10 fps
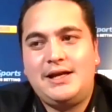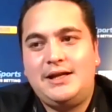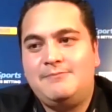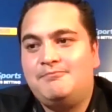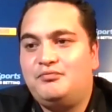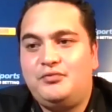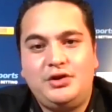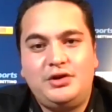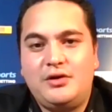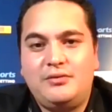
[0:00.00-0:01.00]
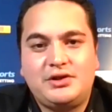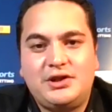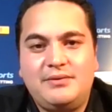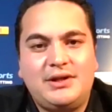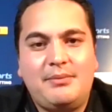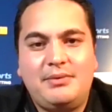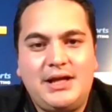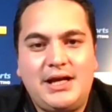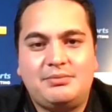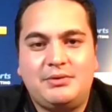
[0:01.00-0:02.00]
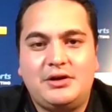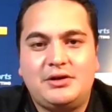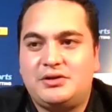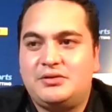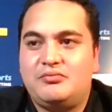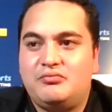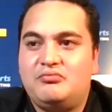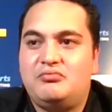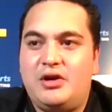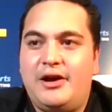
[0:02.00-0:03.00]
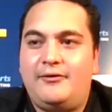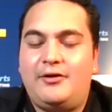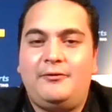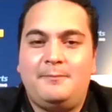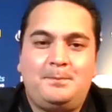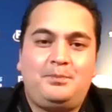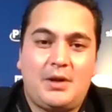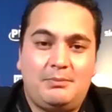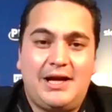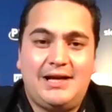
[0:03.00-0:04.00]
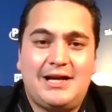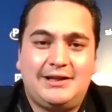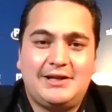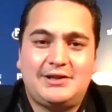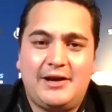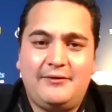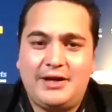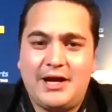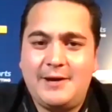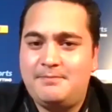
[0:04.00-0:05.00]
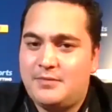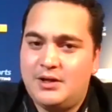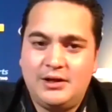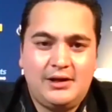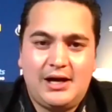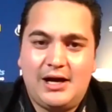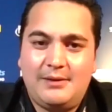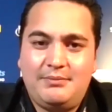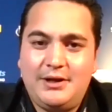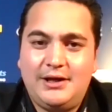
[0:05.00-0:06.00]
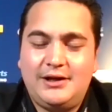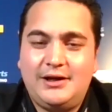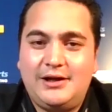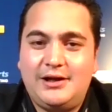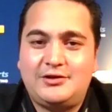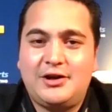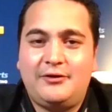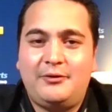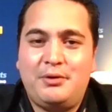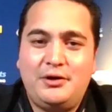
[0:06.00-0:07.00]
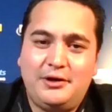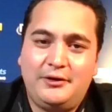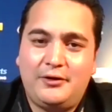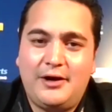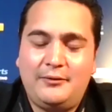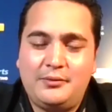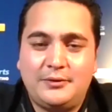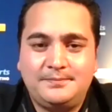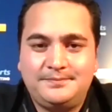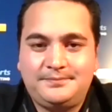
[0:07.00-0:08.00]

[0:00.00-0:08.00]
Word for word: And you know, we'll see what happens next, because if I'm playing like this every game, I'd be a, a tough opponent for everyone.